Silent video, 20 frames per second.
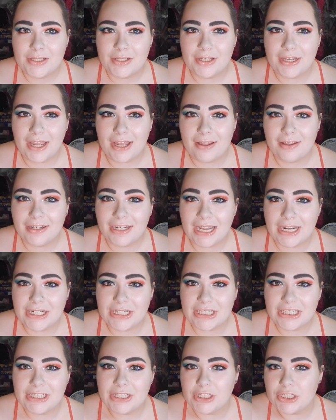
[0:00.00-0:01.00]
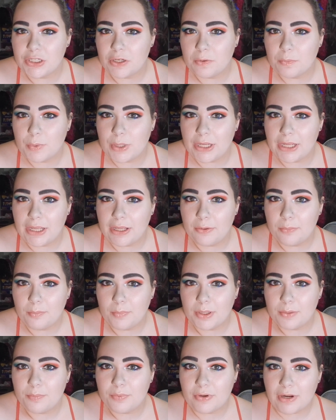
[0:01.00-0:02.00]
yeah, I just like to show
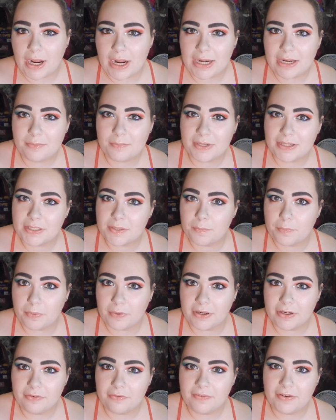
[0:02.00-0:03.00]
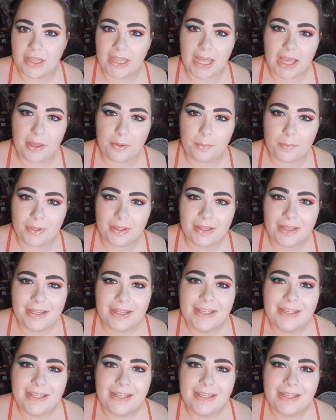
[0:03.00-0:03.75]
my pride and my support for them.